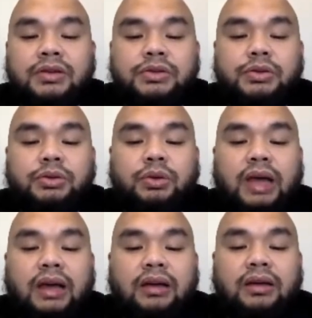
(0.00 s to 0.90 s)
due to
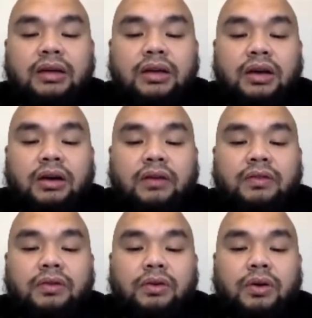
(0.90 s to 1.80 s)
lack of
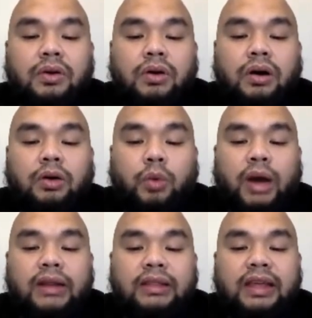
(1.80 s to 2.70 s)
low
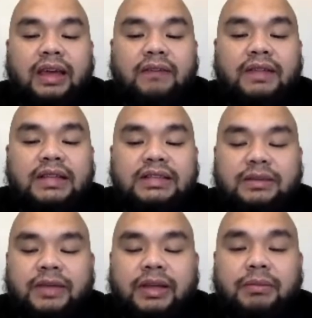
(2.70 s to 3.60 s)
quality evidence
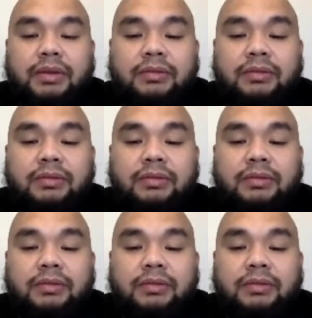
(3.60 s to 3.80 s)
available.